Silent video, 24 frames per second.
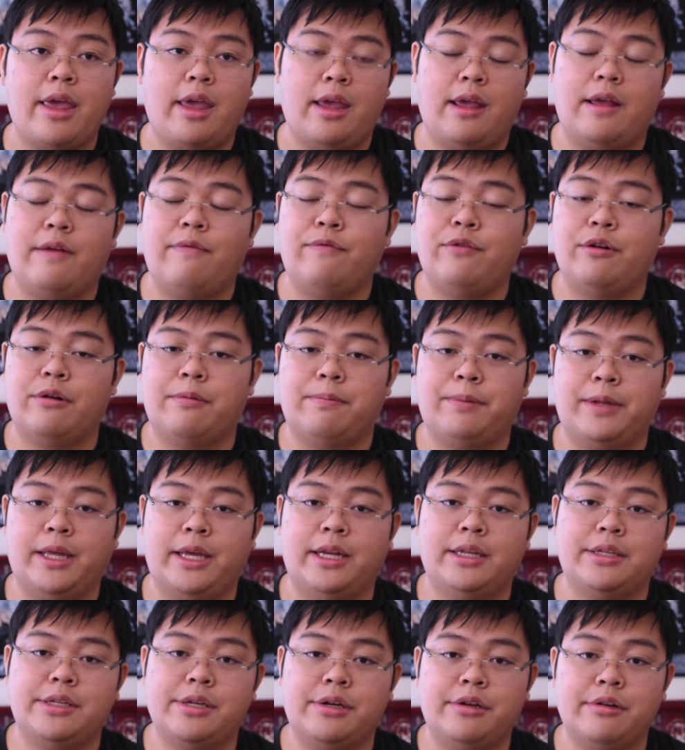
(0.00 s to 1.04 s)
if you're
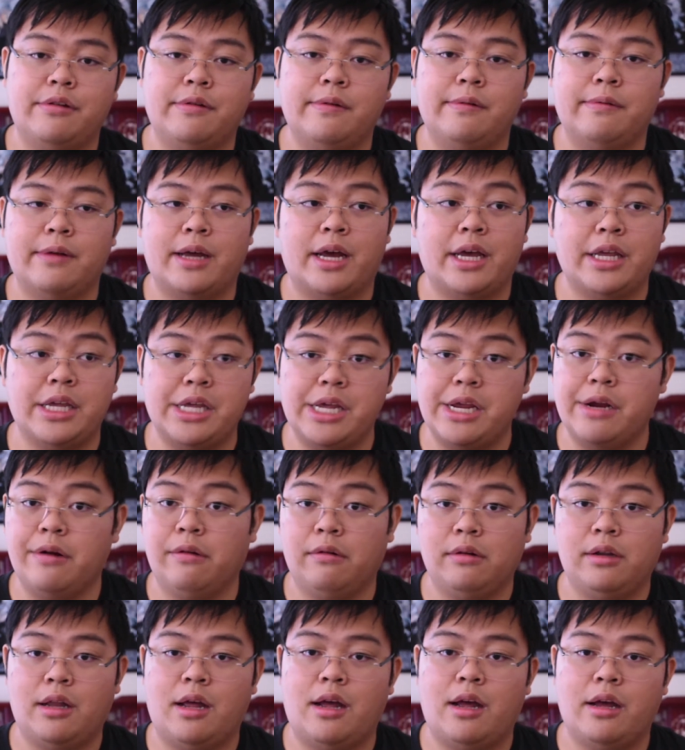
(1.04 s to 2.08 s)
planning to do a
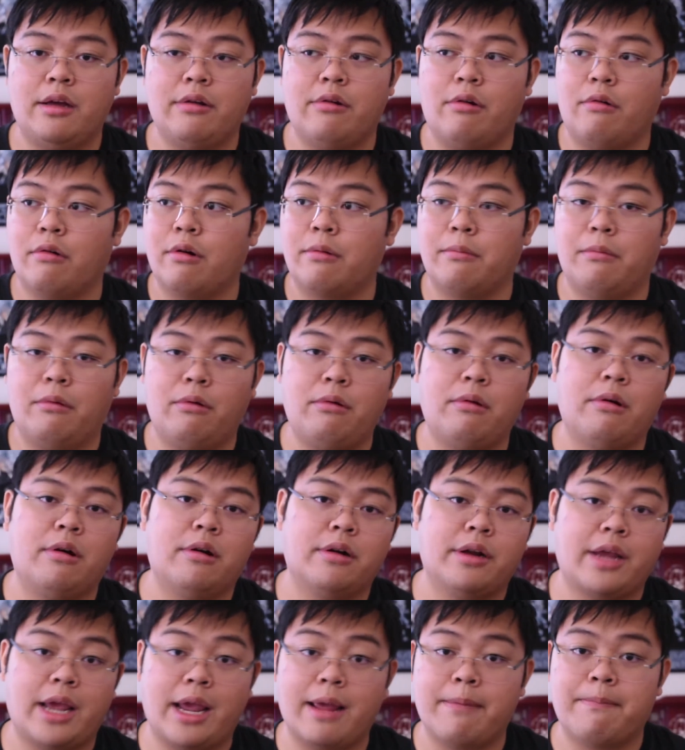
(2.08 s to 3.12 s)
year-long or
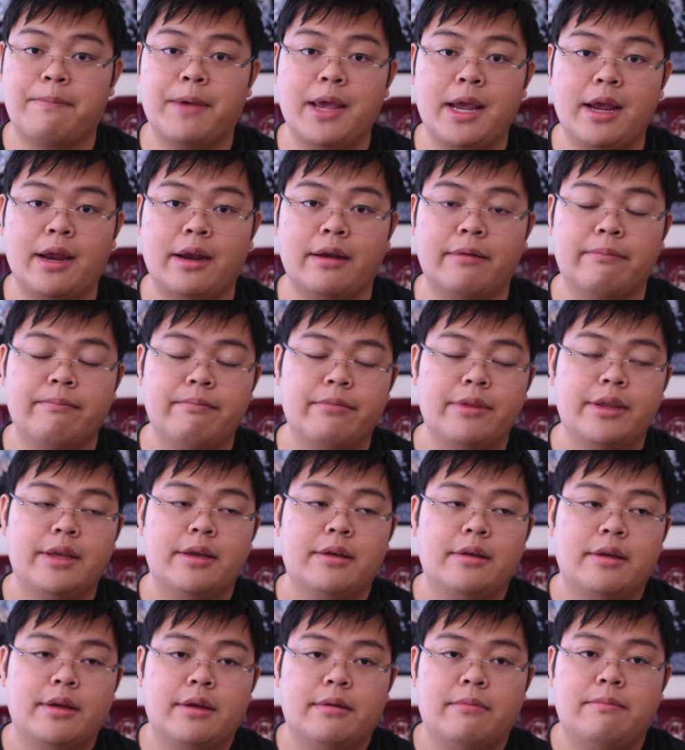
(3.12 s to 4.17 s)
more campaign,
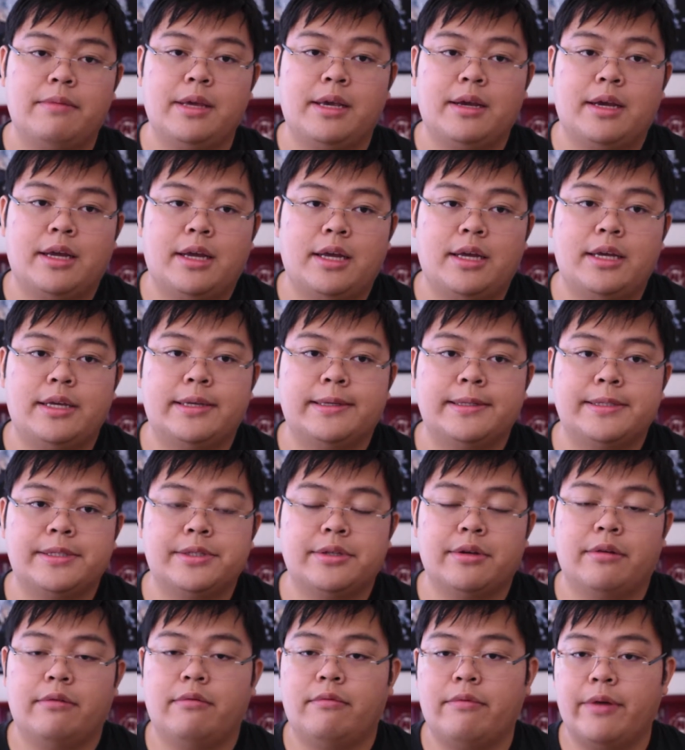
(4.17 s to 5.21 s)

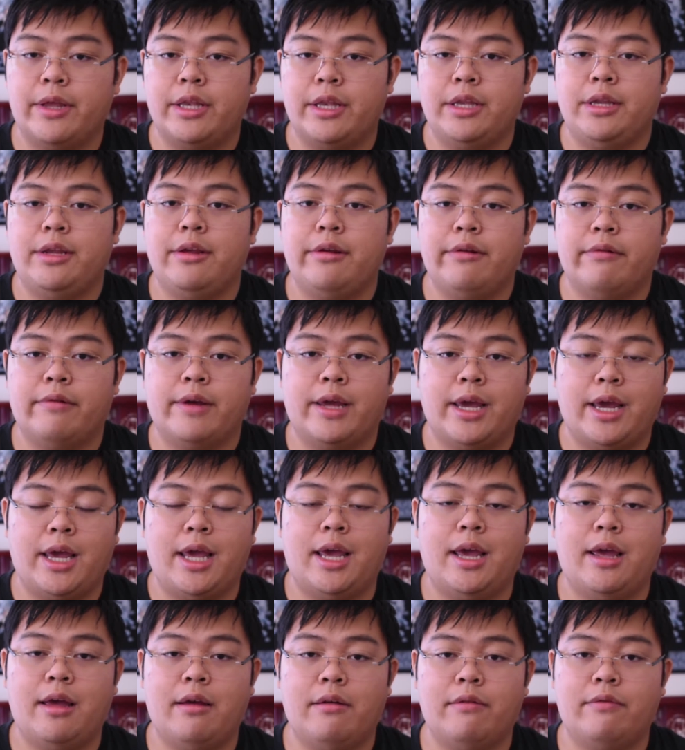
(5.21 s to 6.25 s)
because when you're
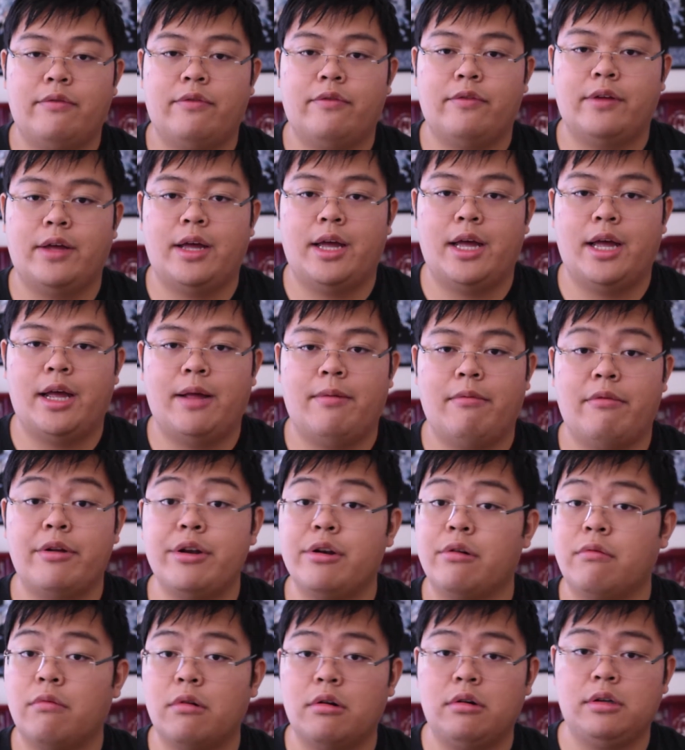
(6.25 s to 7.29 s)

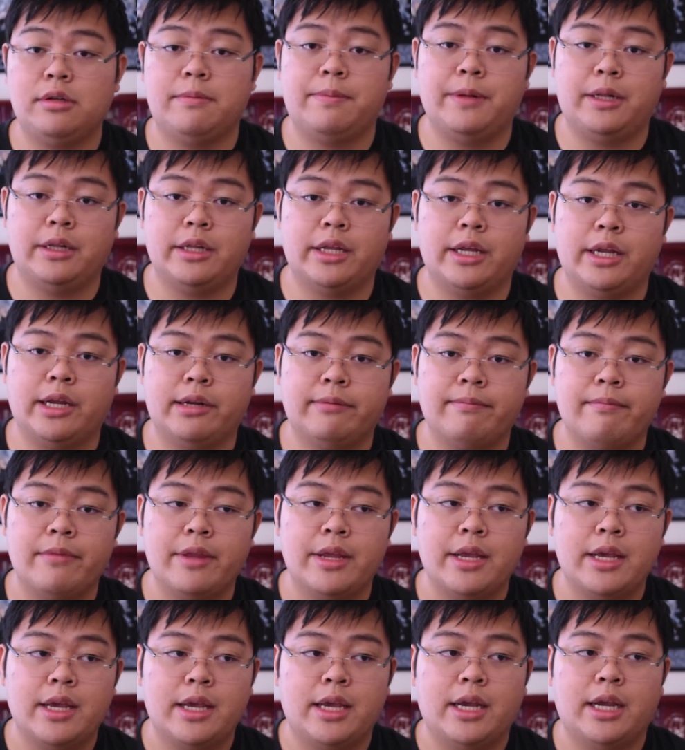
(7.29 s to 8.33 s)
world building,
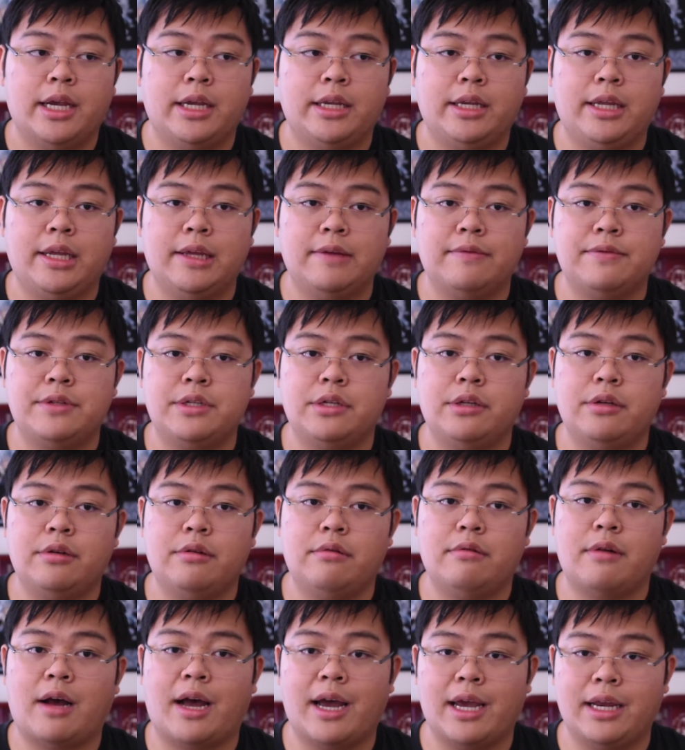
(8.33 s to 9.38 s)
it gives
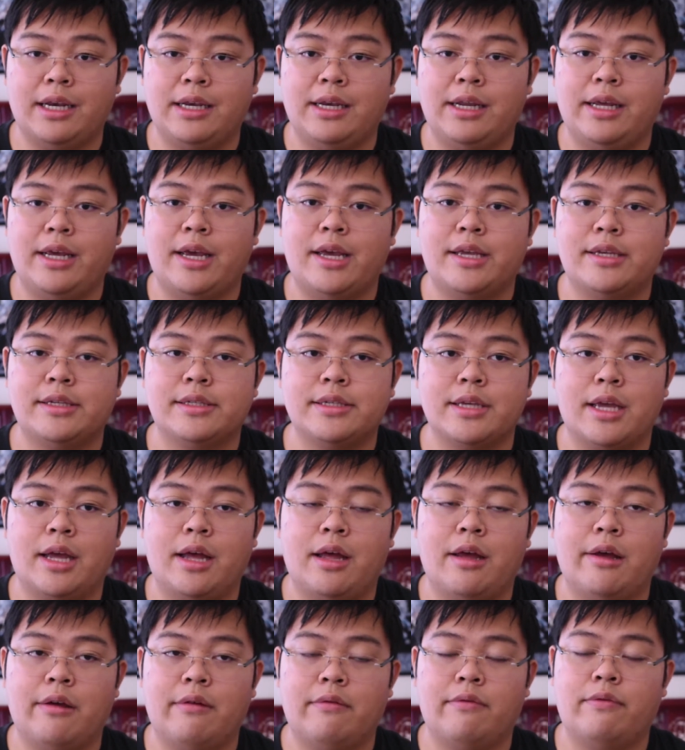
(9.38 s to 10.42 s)
you ideas
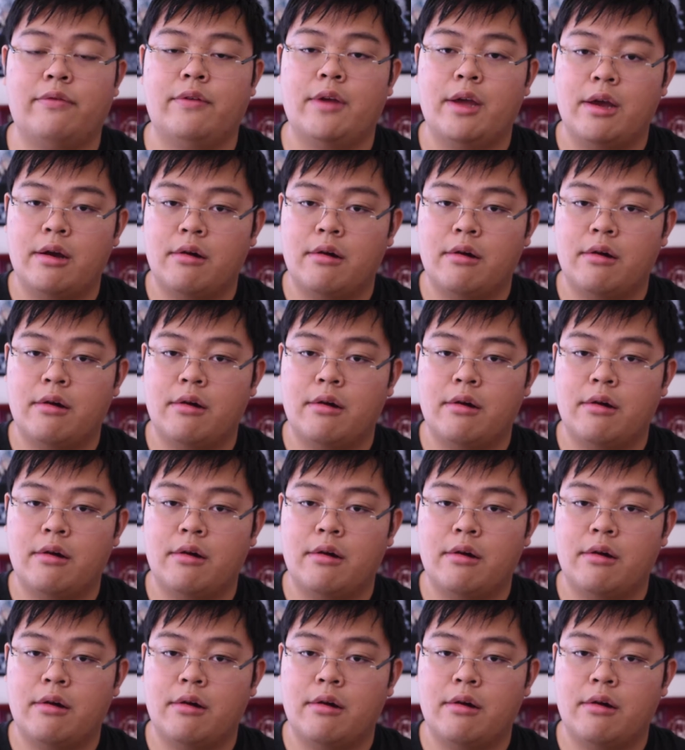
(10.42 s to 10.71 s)
of